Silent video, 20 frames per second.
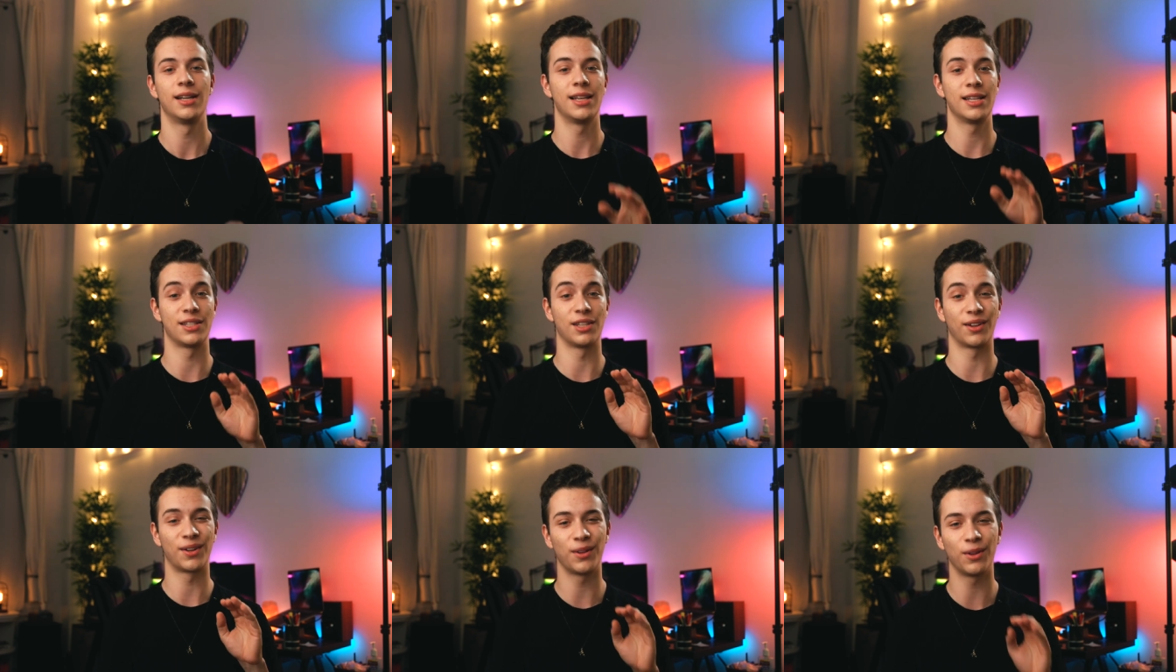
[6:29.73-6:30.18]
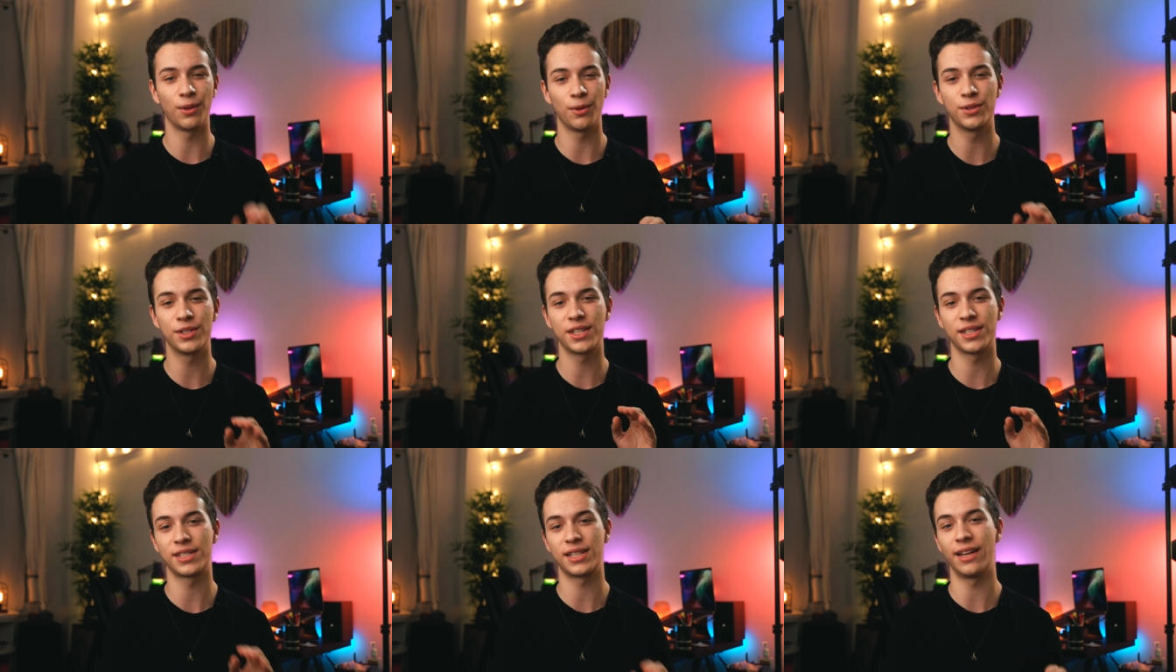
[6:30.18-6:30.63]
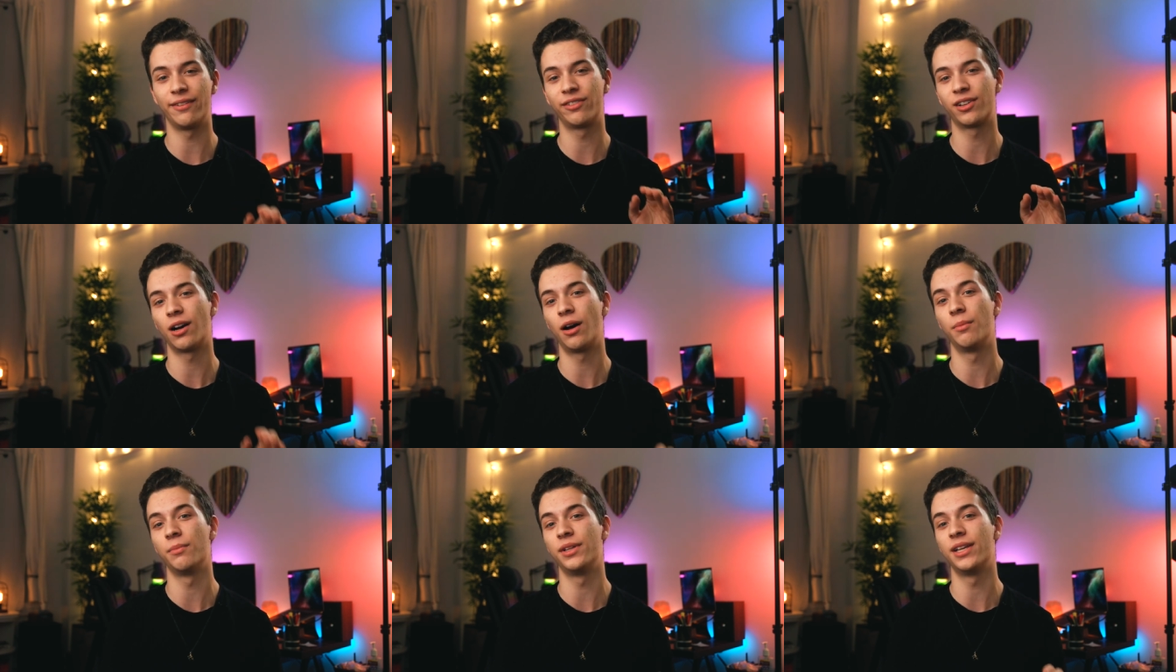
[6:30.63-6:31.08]
is the closest they've
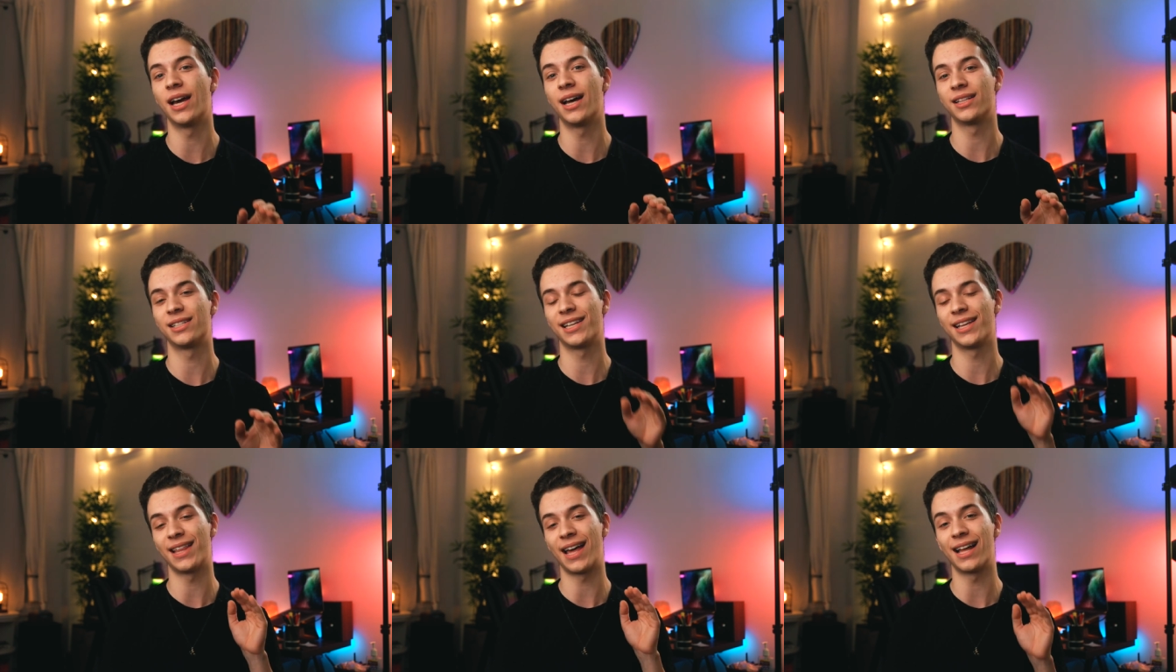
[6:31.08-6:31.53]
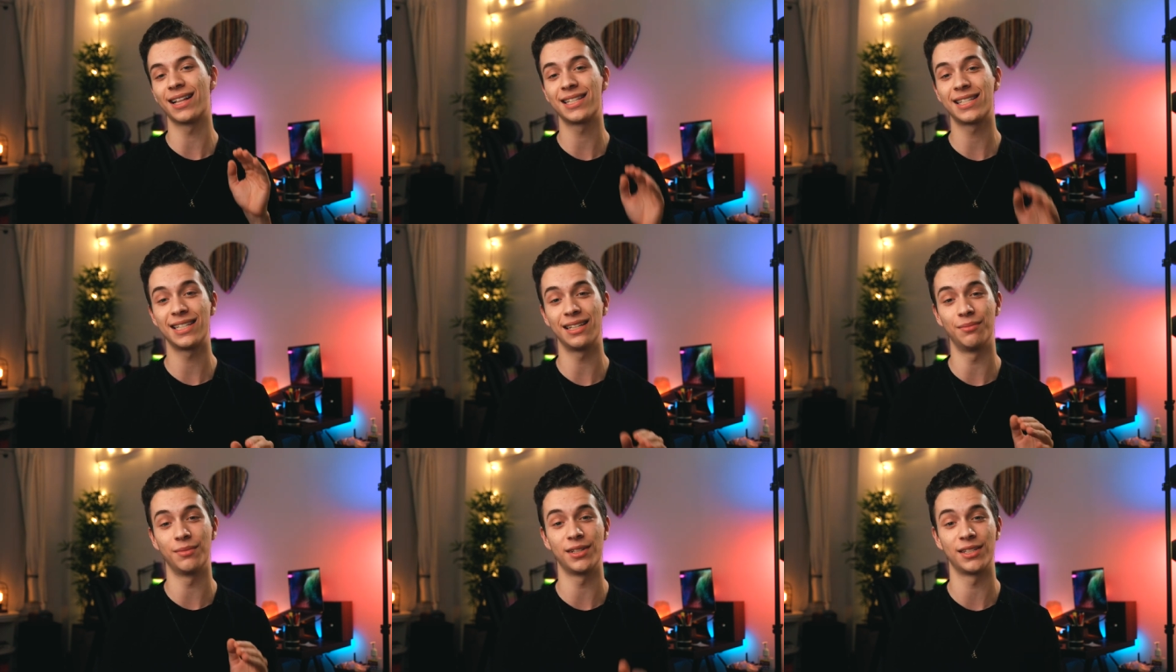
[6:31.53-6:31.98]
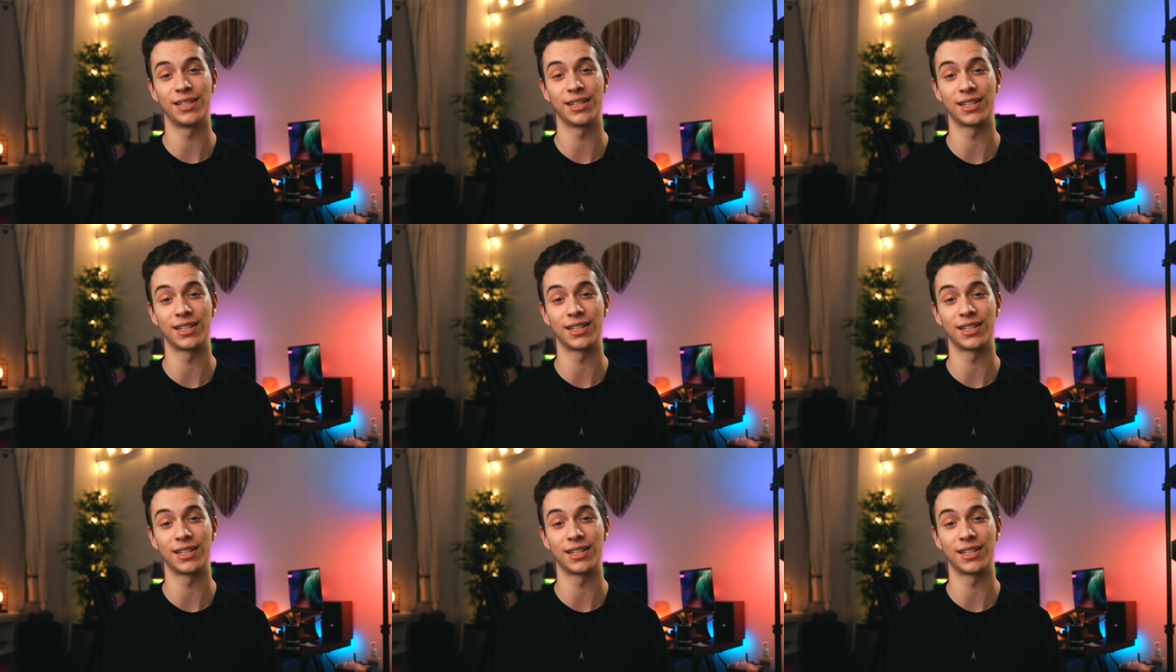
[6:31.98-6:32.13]
come yet to that seamless